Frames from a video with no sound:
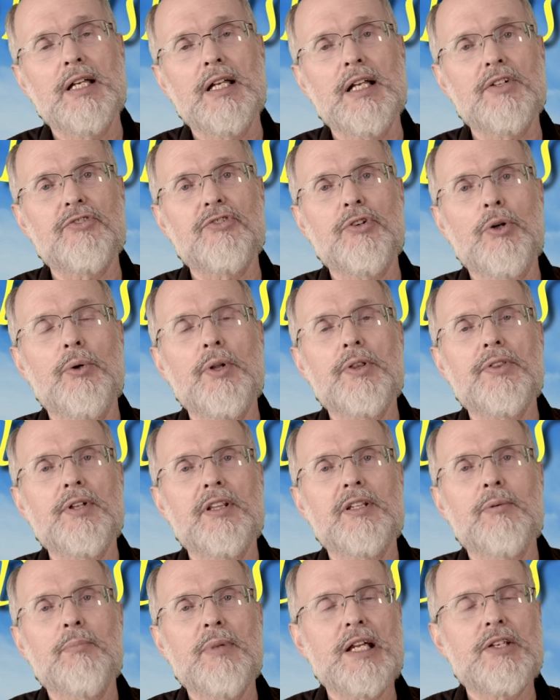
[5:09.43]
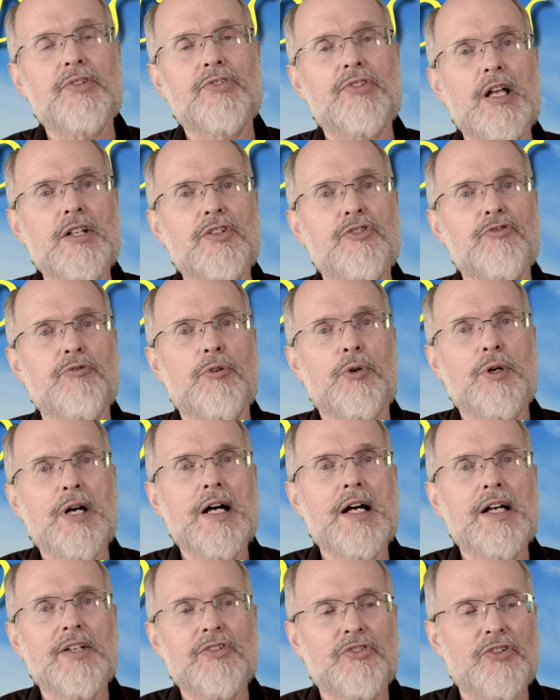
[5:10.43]
It's the only thing that makes sense for
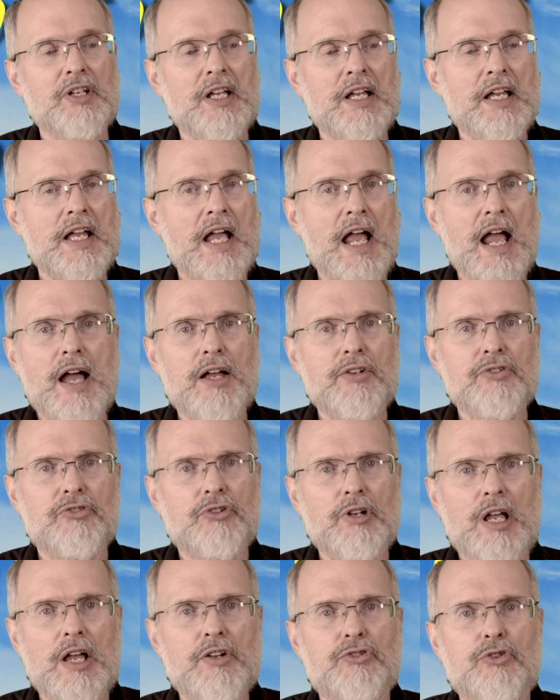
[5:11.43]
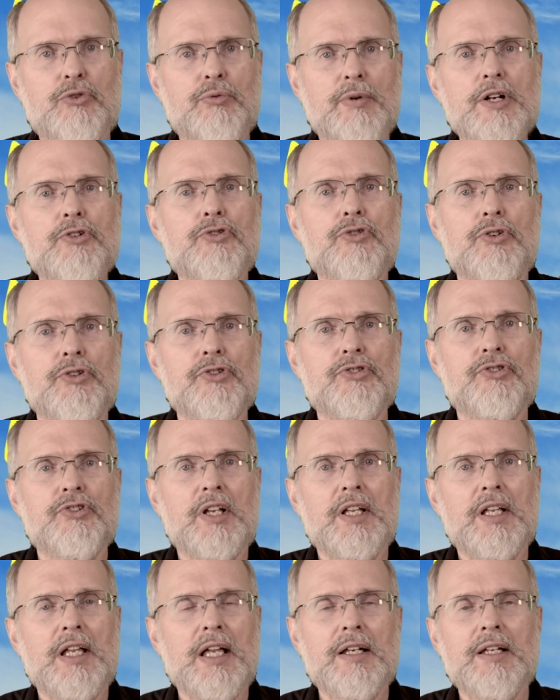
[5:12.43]
us as
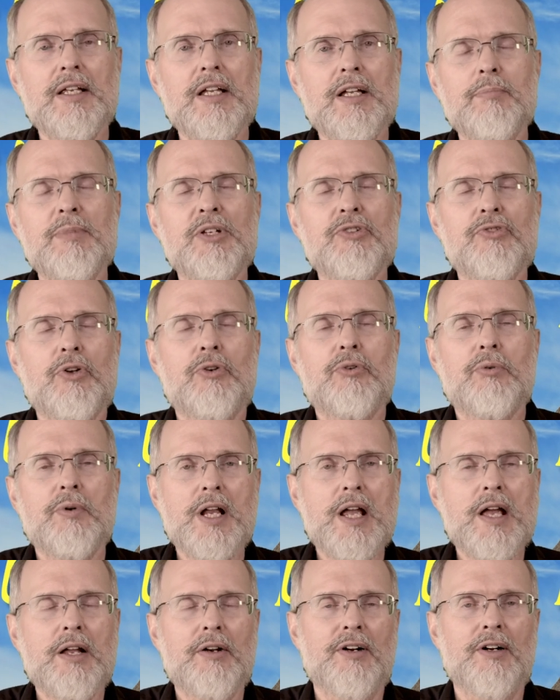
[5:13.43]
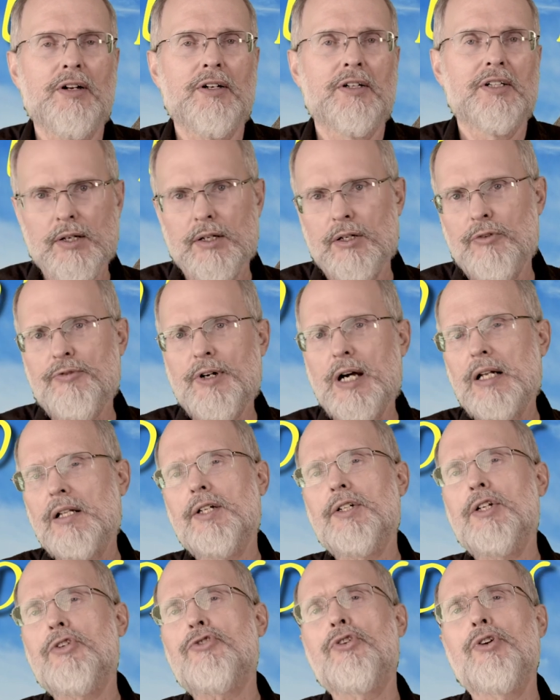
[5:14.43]
creatures and him as the creator. Now
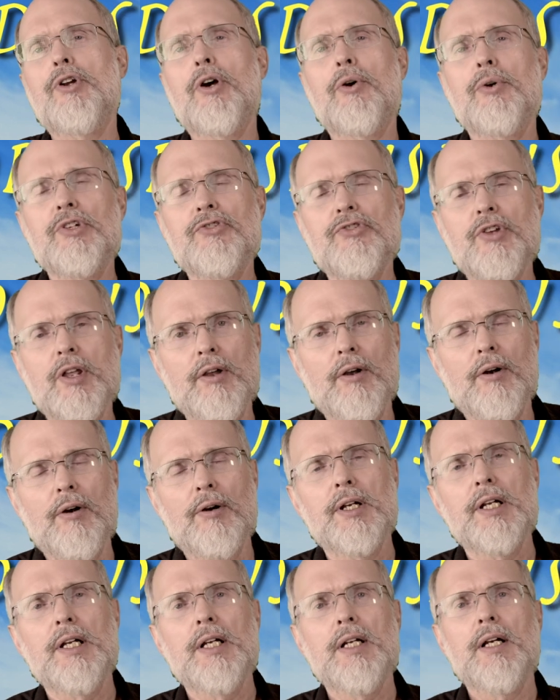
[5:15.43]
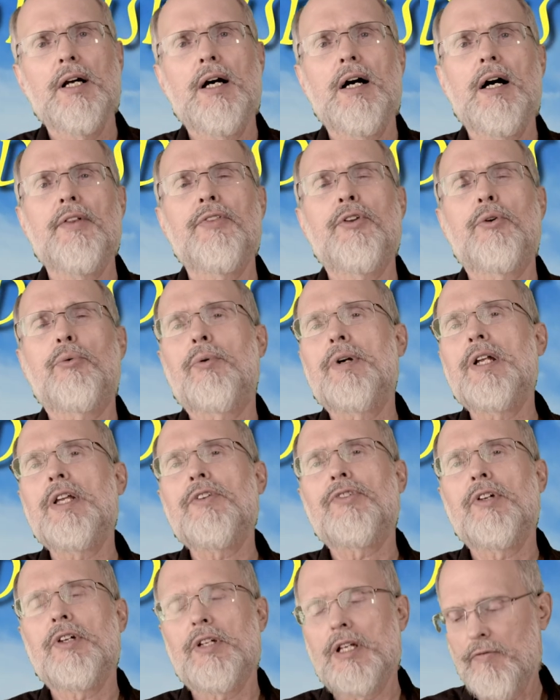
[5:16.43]
finally, did you notice here the
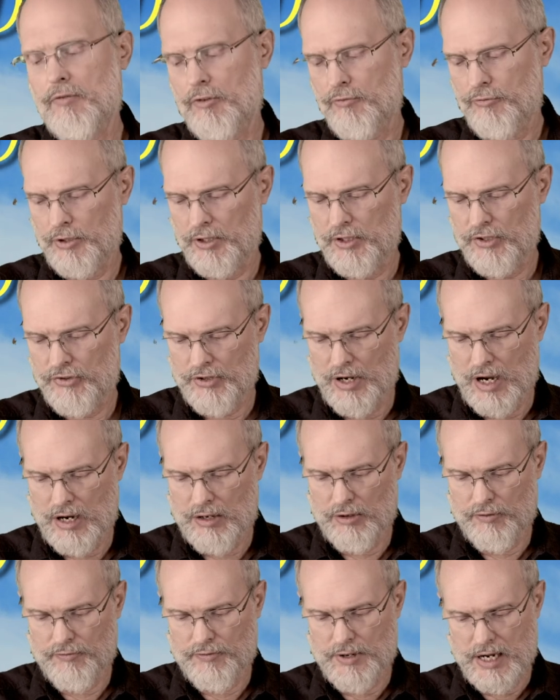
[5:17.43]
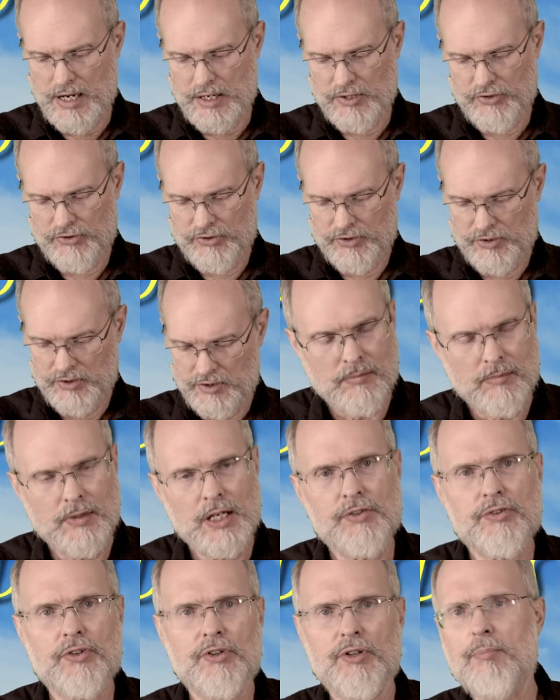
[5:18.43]
reason given for the sacrifice?
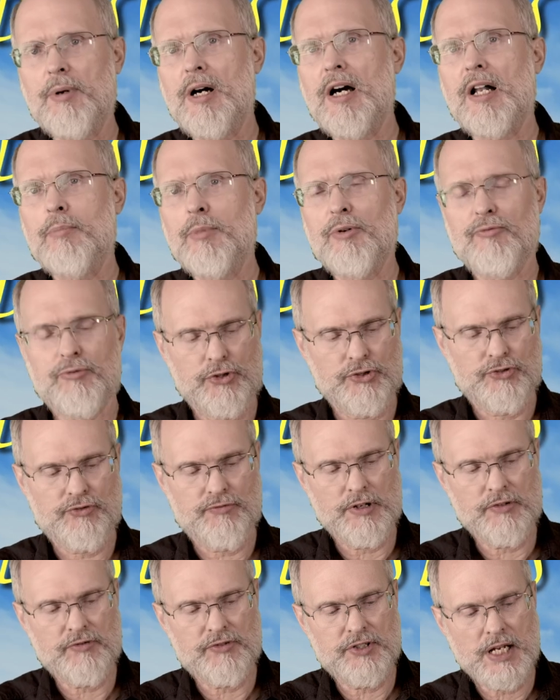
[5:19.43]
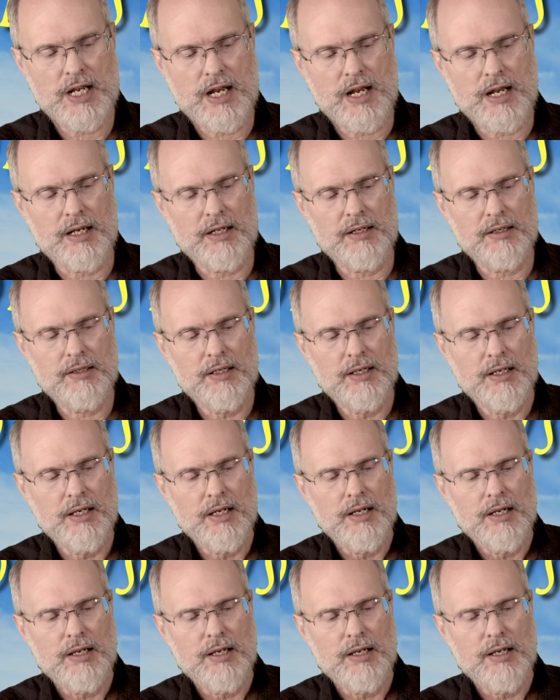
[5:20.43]
It's at the bottom of verse 15.